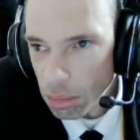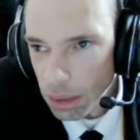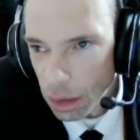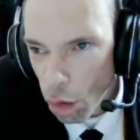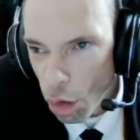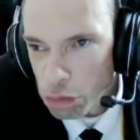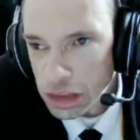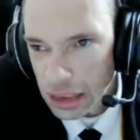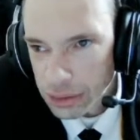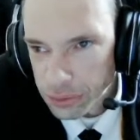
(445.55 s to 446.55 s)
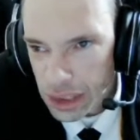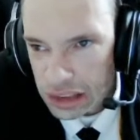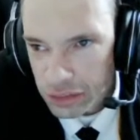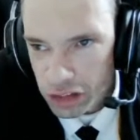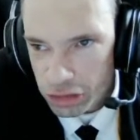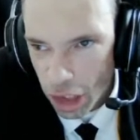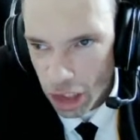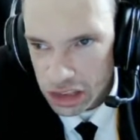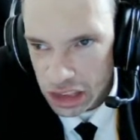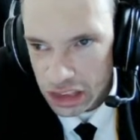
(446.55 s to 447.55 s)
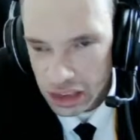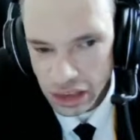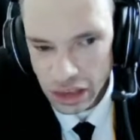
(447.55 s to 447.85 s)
We all take things for granted.